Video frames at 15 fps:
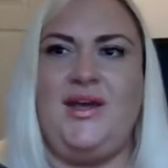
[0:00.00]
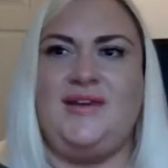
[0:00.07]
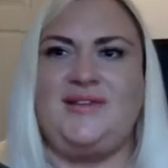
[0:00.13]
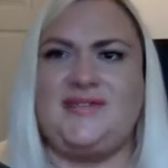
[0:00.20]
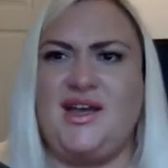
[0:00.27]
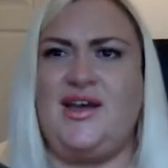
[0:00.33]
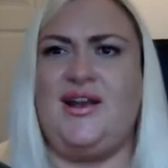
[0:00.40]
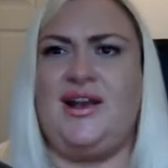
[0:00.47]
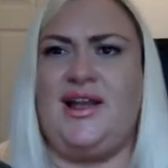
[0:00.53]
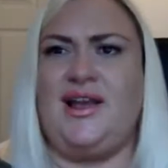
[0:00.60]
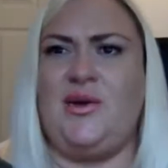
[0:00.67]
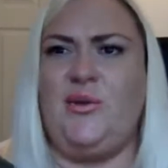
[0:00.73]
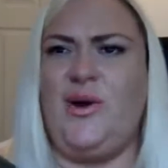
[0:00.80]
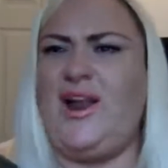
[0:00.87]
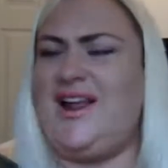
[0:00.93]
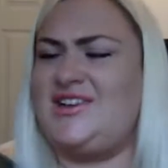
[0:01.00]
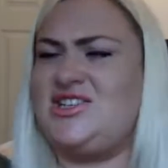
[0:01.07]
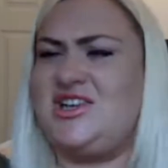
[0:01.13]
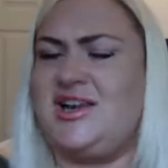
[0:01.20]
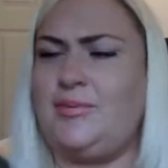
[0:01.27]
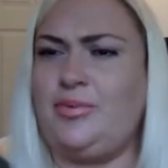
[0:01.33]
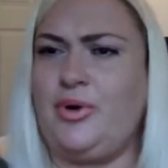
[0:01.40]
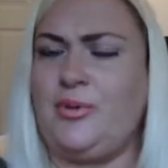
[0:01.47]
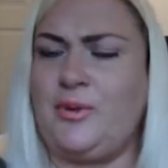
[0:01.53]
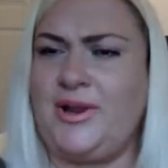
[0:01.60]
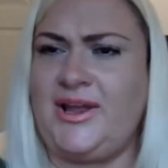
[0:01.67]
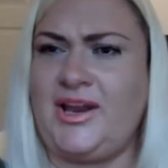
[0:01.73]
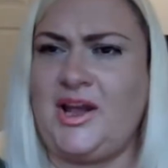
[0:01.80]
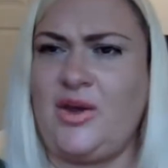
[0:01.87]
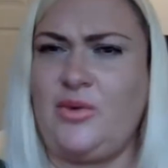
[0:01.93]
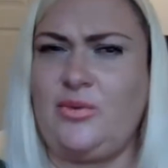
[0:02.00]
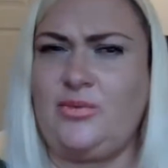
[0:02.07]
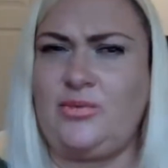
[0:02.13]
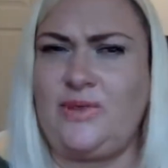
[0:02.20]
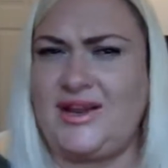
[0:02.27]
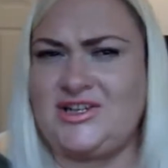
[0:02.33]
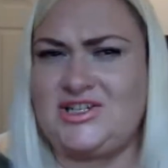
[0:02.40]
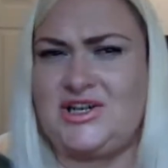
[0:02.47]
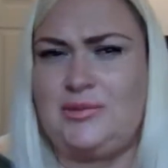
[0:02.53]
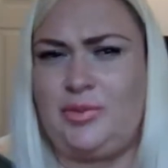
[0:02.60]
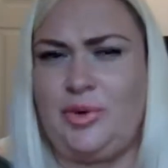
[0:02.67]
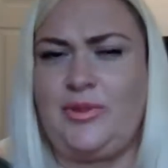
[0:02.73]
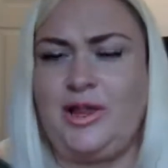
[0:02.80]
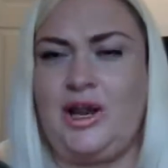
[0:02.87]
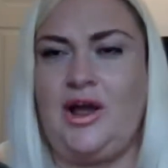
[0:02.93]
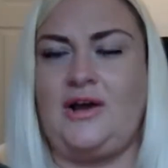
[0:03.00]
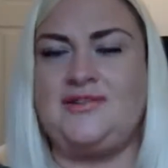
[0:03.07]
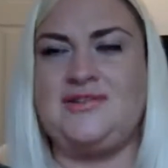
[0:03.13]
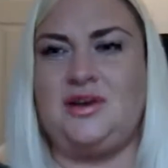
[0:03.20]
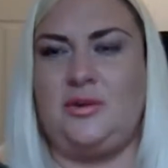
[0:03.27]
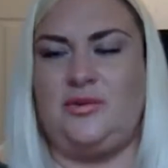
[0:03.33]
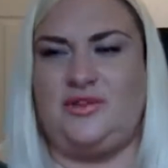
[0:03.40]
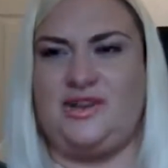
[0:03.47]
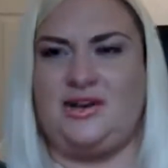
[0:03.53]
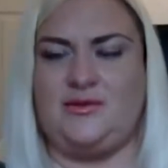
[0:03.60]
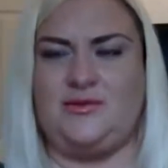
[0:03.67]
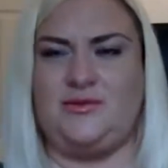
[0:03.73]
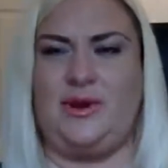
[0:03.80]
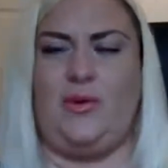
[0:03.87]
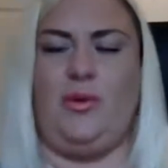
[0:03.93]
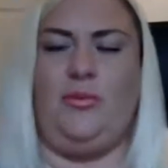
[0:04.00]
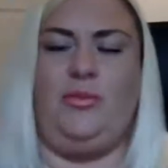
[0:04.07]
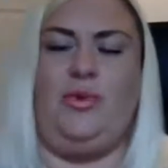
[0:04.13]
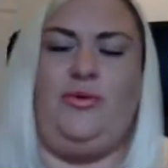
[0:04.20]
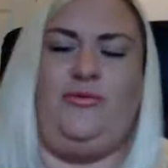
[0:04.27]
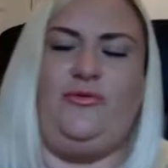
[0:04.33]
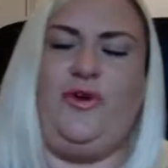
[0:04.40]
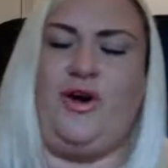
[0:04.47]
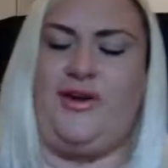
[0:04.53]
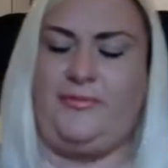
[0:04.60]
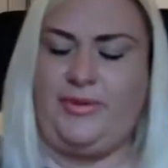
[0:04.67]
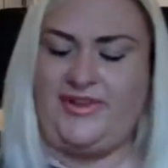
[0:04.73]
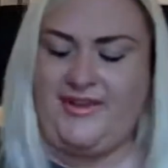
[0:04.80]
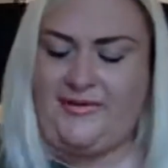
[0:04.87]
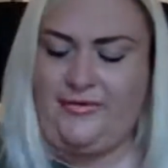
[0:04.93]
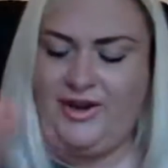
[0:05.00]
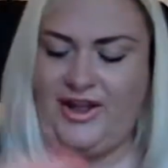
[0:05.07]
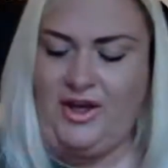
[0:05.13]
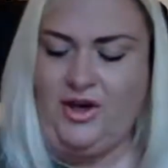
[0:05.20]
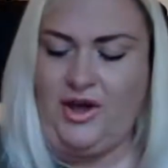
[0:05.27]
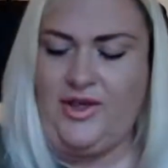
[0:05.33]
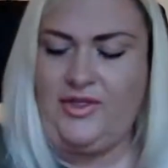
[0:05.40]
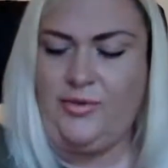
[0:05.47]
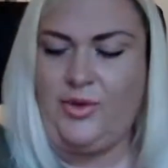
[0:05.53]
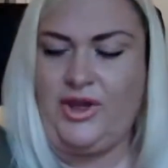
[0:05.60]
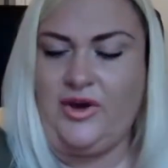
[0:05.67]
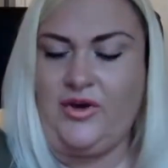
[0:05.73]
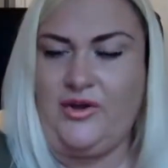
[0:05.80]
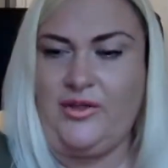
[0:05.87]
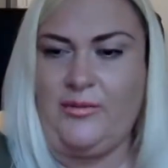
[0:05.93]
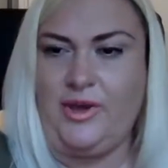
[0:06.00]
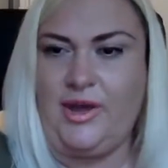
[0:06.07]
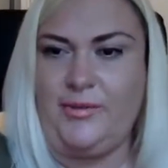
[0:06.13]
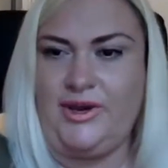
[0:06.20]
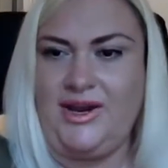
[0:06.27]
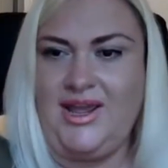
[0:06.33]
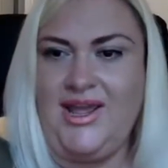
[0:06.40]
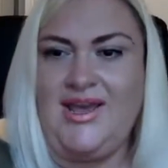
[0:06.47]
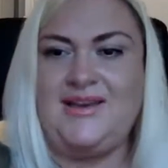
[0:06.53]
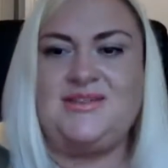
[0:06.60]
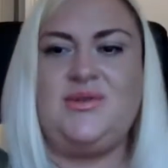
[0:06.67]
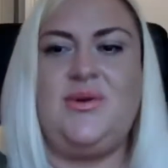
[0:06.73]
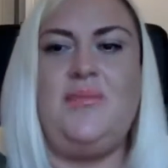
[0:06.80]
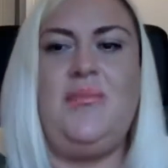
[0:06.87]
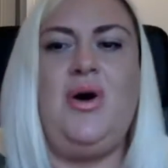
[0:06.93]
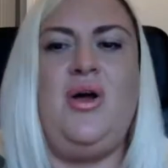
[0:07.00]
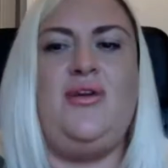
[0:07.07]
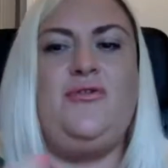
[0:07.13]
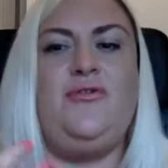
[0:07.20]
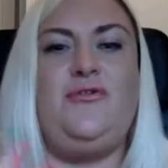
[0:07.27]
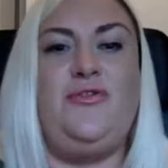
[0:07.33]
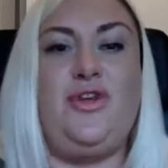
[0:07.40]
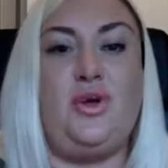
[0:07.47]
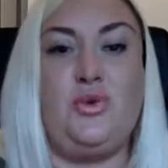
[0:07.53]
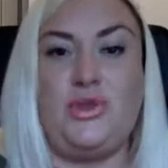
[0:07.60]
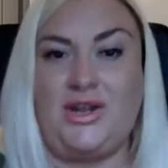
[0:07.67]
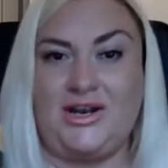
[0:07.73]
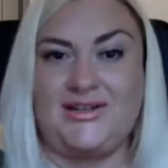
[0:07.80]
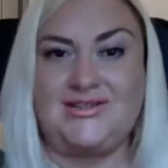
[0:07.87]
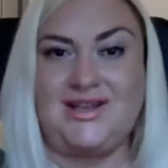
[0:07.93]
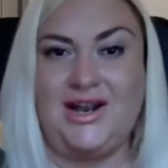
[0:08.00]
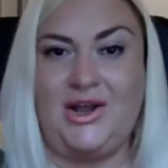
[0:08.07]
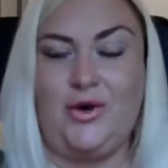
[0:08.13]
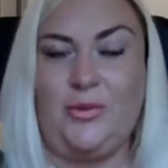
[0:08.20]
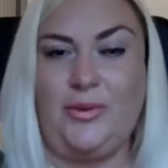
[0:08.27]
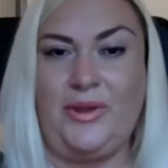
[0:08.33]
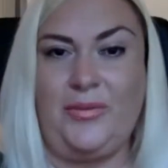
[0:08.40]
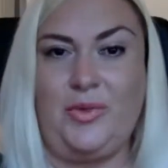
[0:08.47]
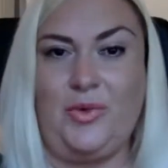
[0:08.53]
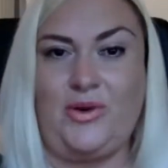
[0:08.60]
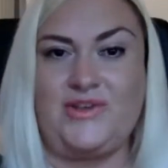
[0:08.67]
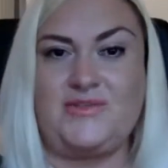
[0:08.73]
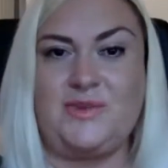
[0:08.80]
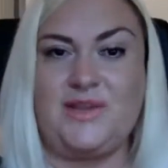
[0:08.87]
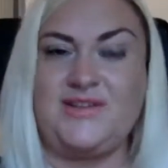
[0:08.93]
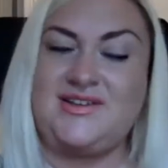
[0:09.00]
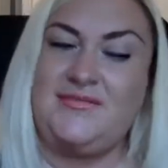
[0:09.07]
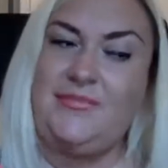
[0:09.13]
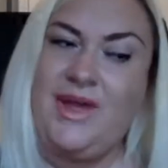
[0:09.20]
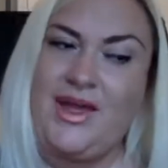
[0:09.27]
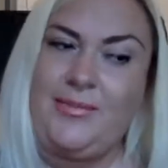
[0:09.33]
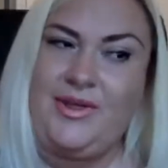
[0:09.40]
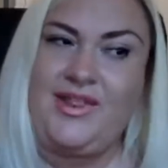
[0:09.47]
Certainly, well, actually, probably no. Actually, probably the last time we did it was about 1.5, but definitely higher than we are at the moment. So it might feel that it's a little bit more expensive. Maybe